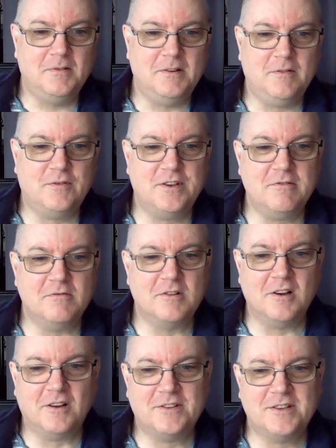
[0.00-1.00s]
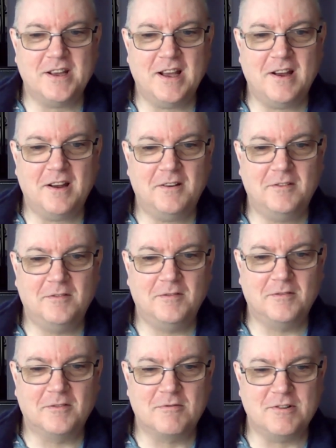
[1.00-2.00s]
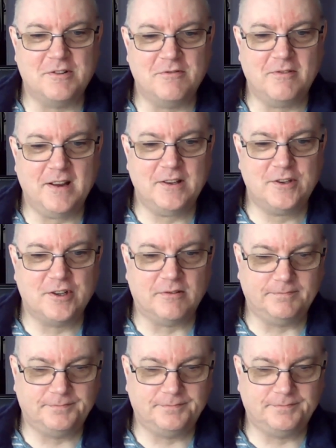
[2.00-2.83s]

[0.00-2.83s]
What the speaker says: you've still got Chris and Rich.